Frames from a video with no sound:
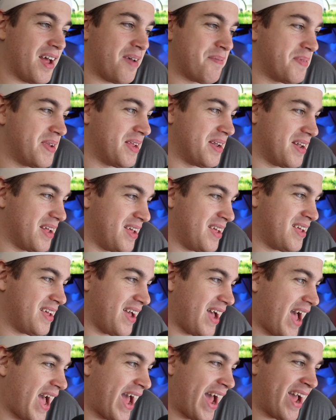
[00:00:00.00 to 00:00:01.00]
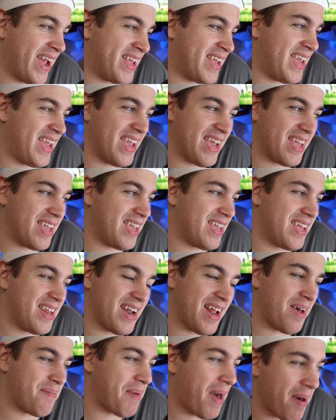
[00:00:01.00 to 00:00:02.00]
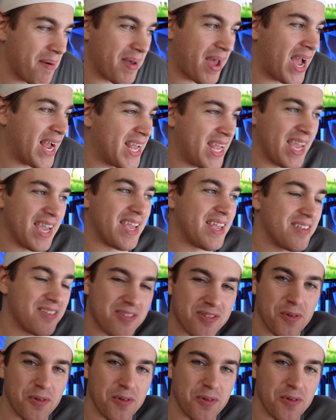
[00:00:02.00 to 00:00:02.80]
I mean, I can't get